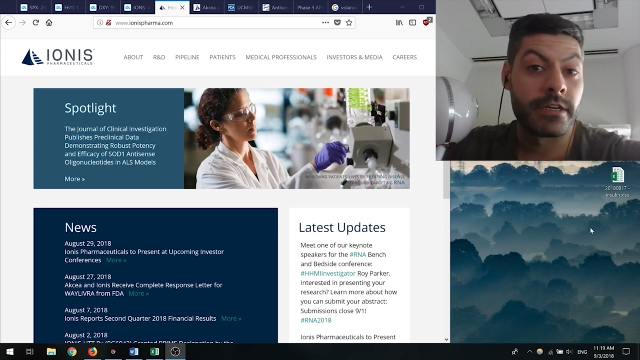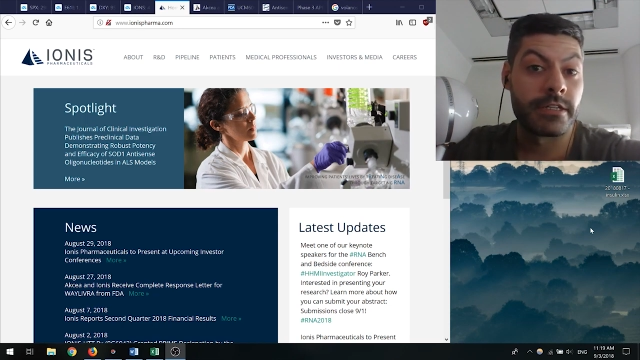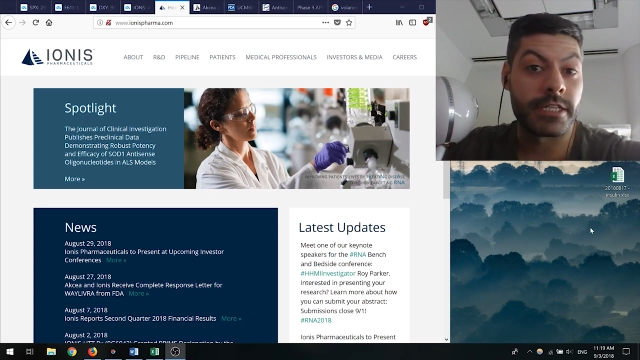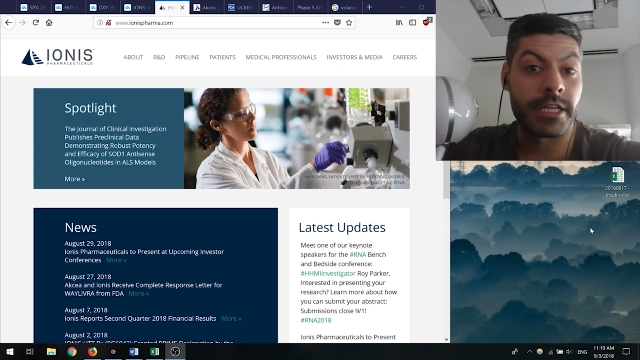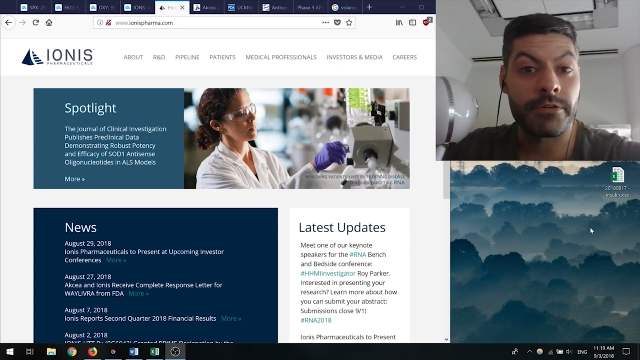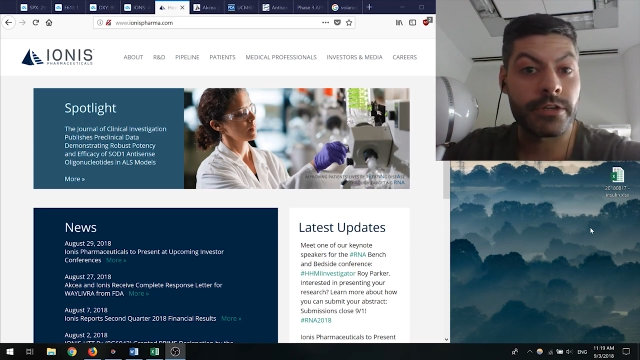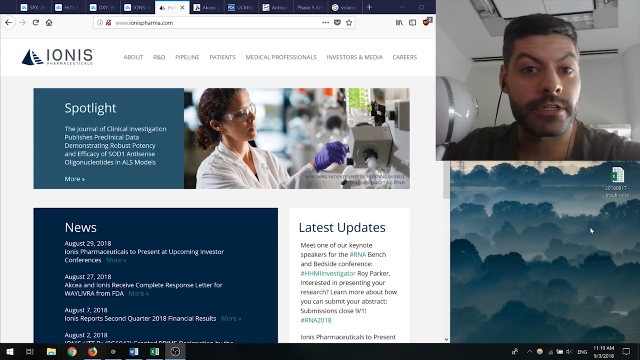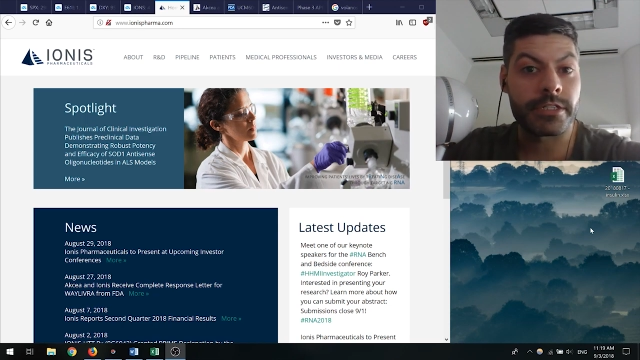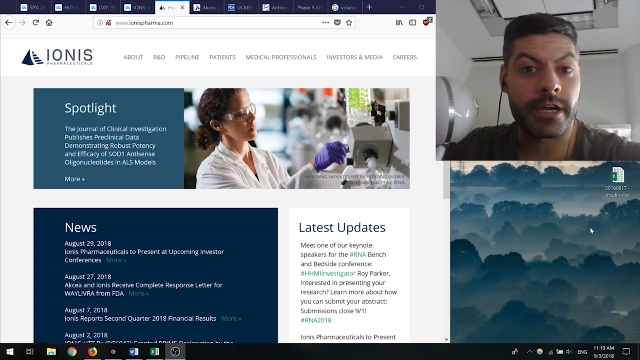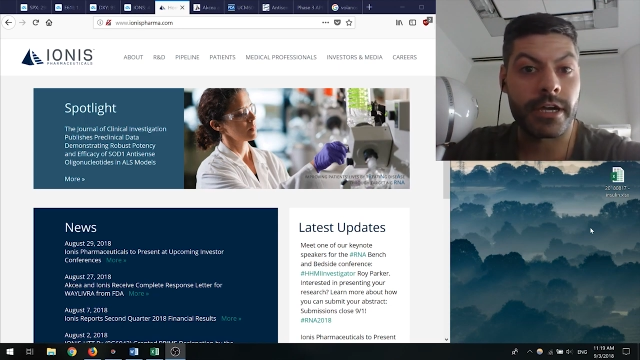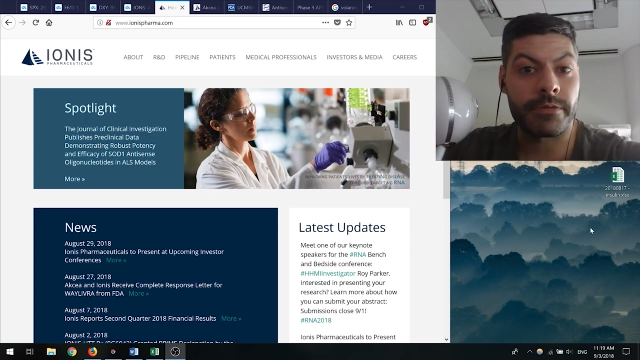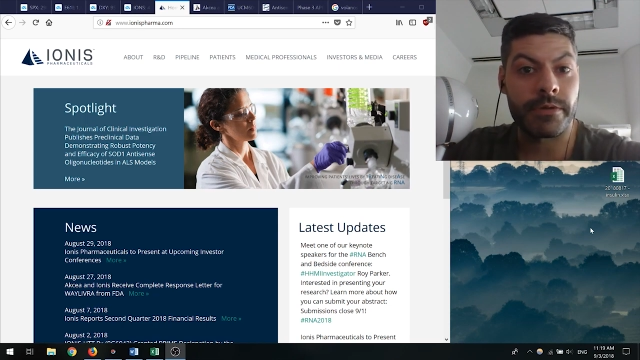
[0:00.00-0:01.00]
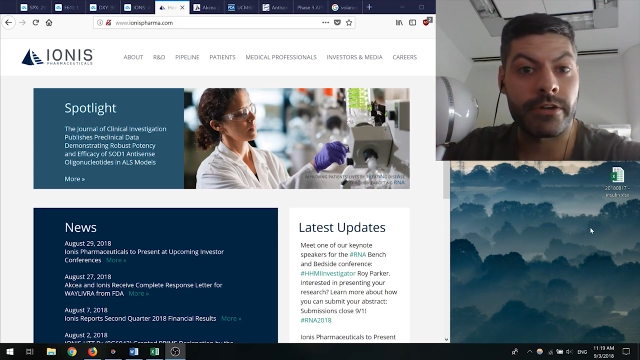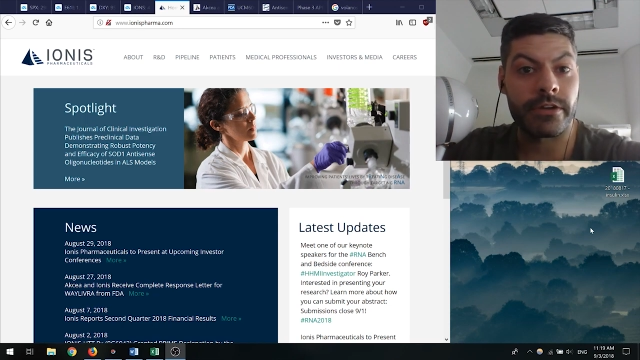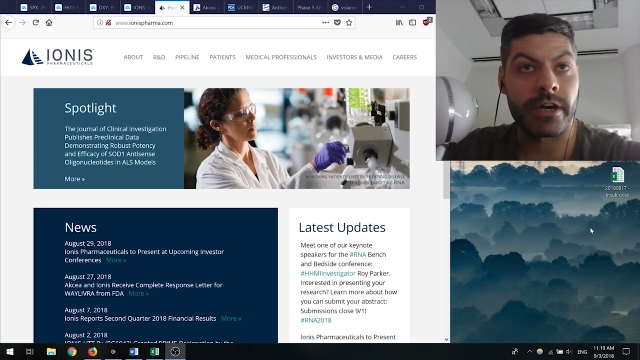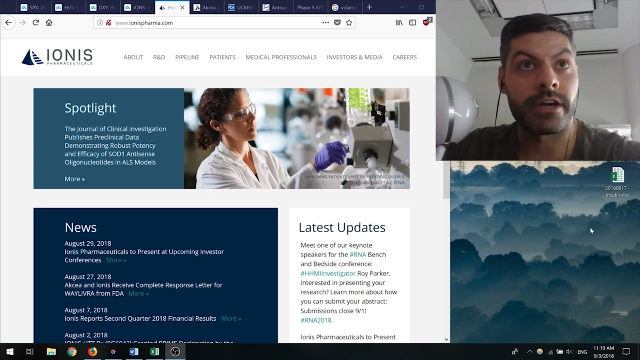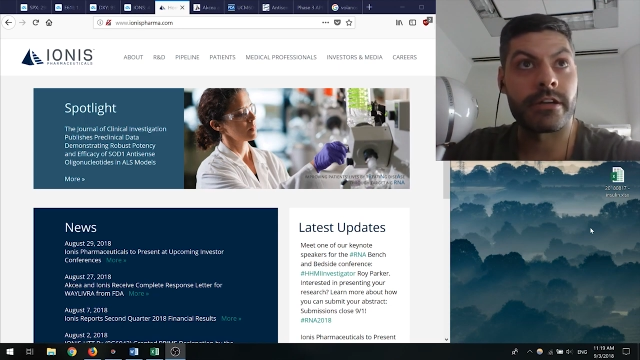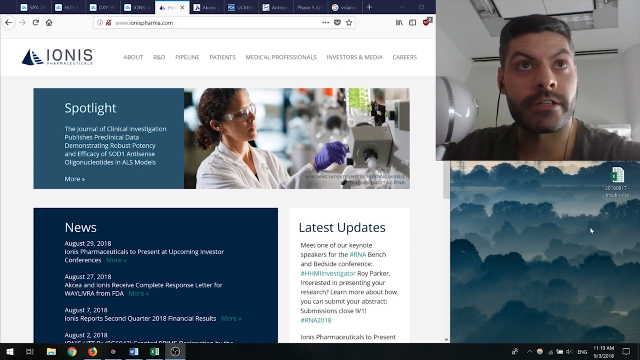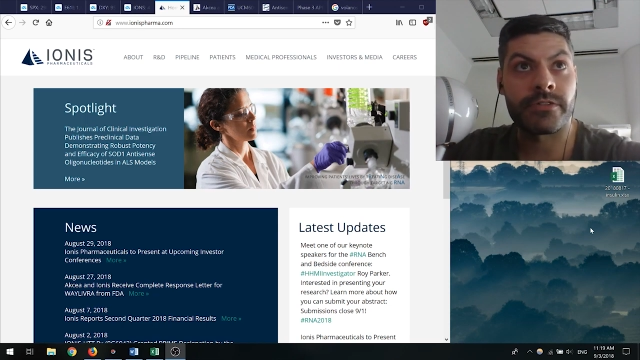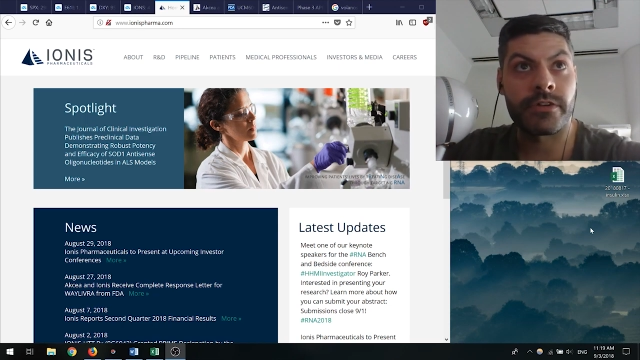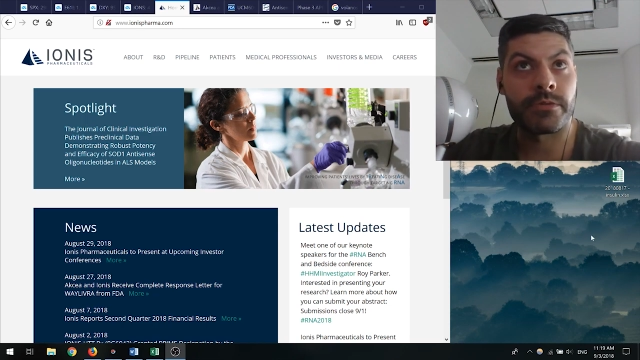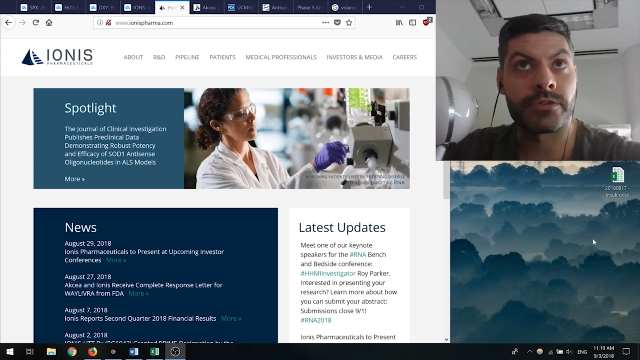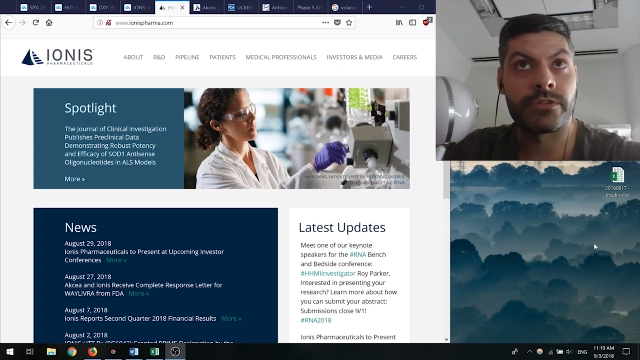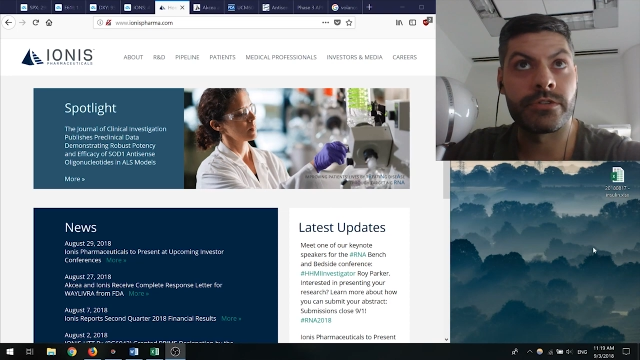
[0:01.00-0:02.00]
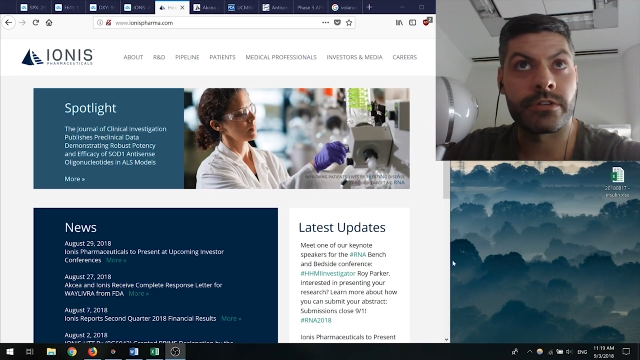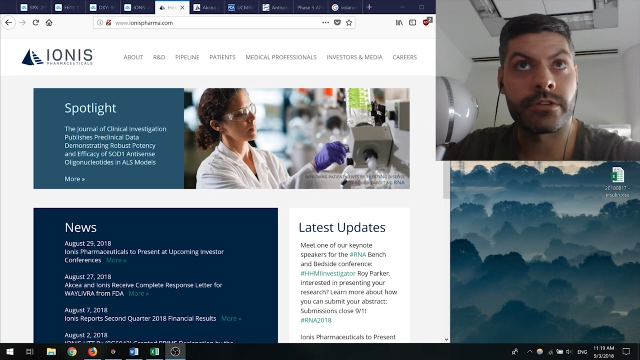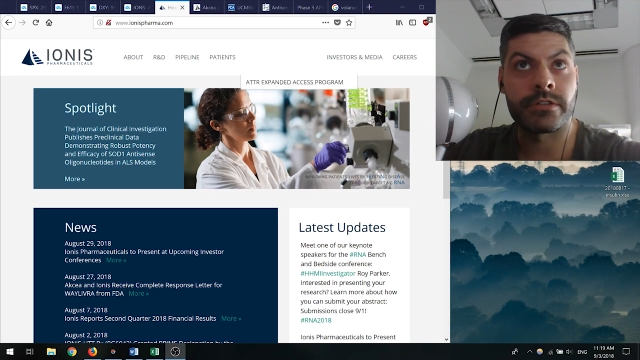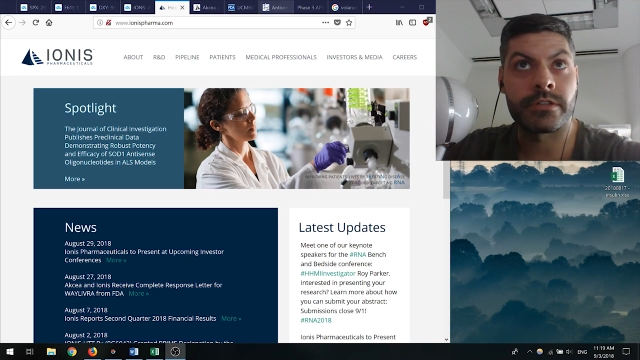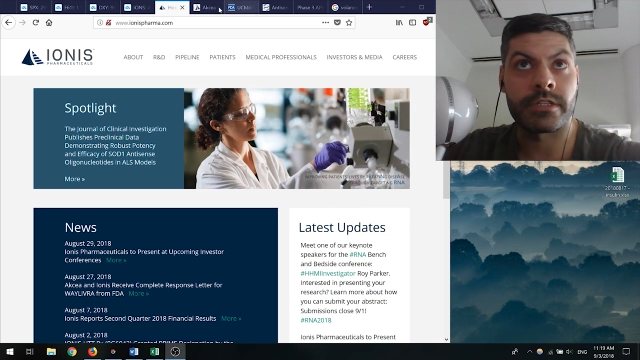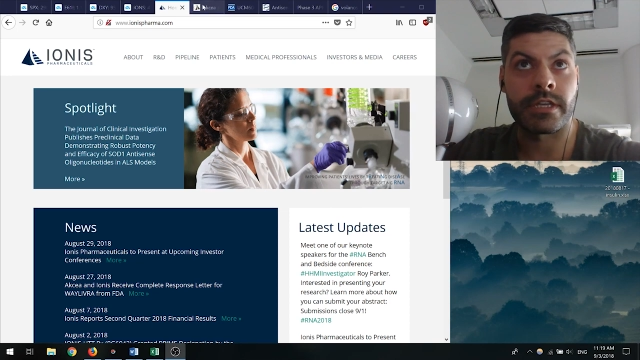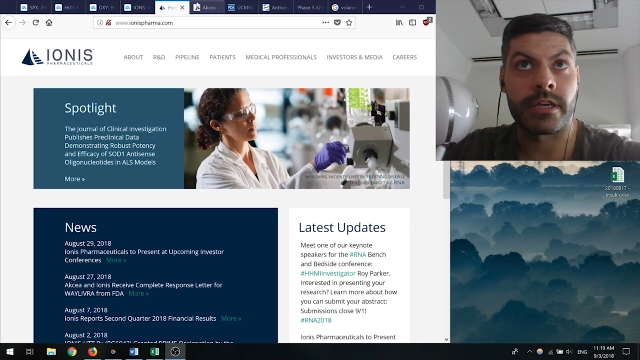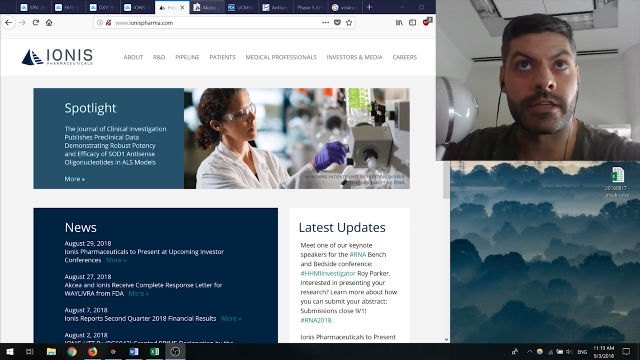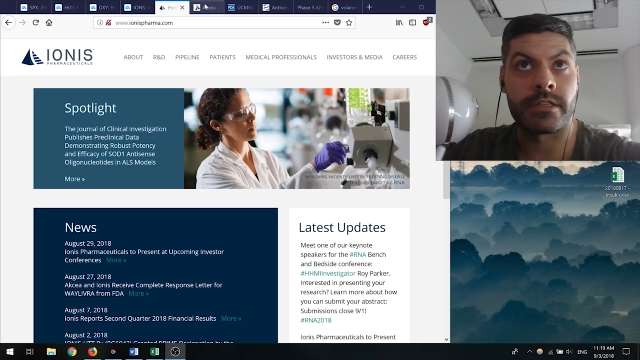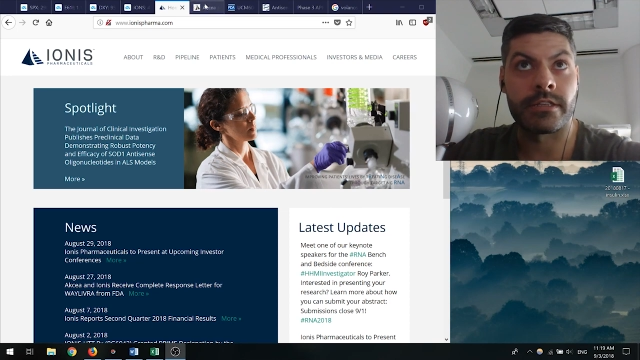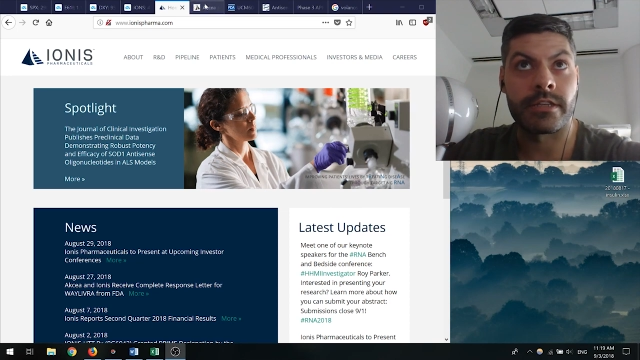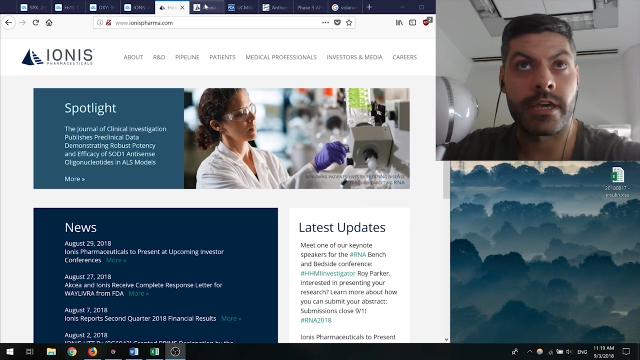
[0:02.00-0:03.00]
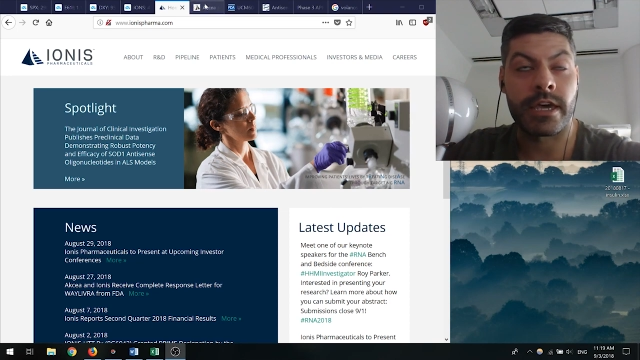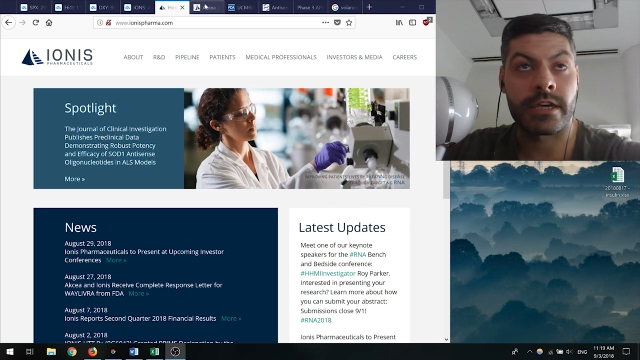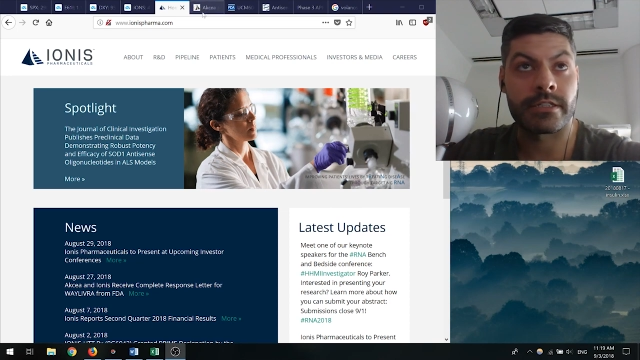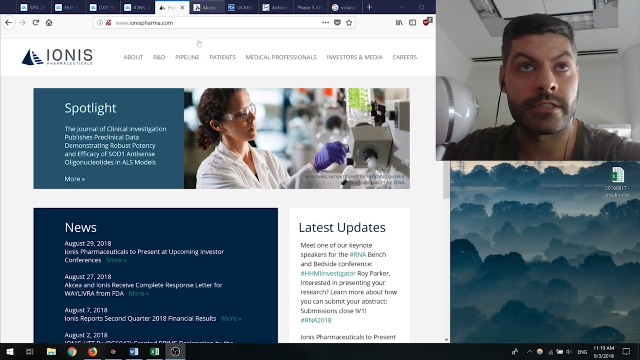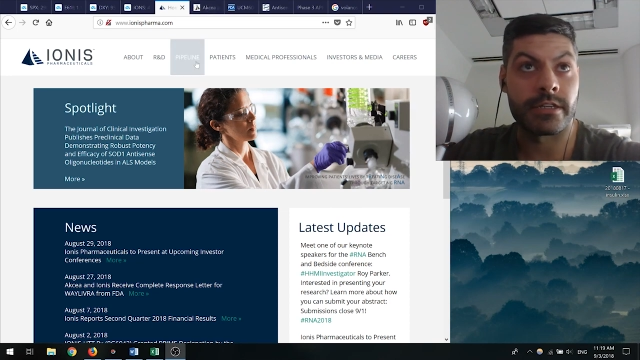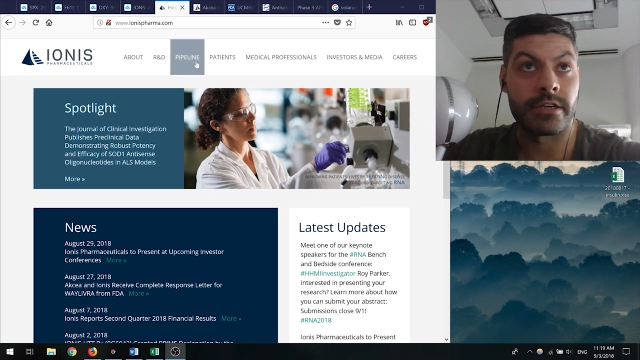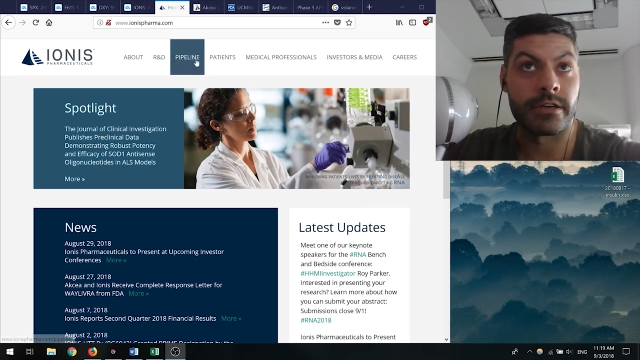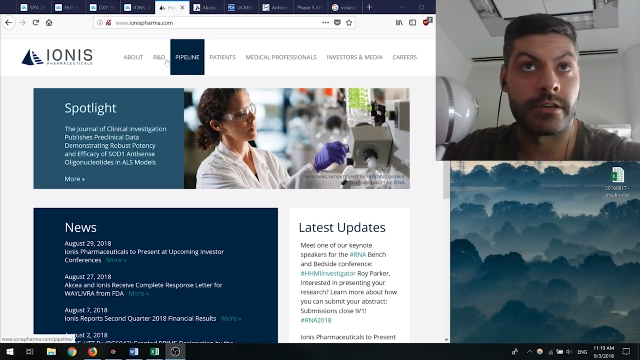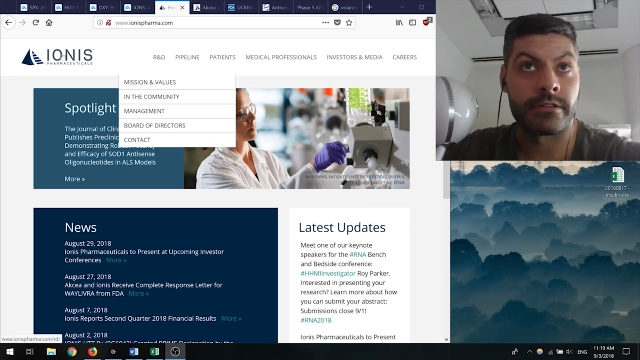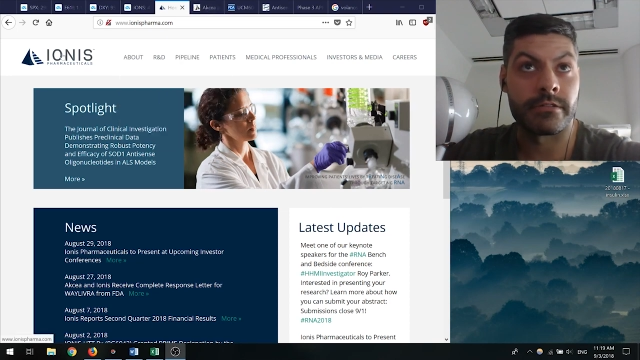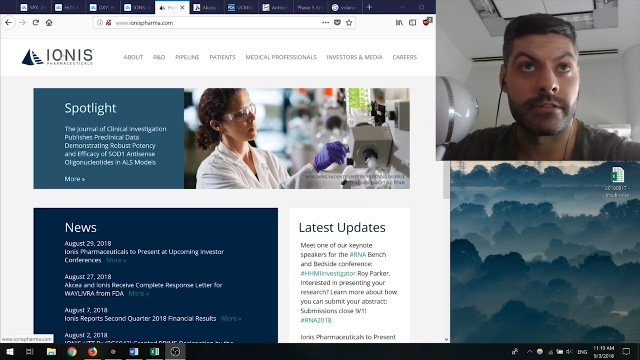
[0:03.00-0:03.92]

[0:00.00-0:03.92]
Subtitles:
Today we're going to talk about Ionis Pharmaceuticals and AKCA,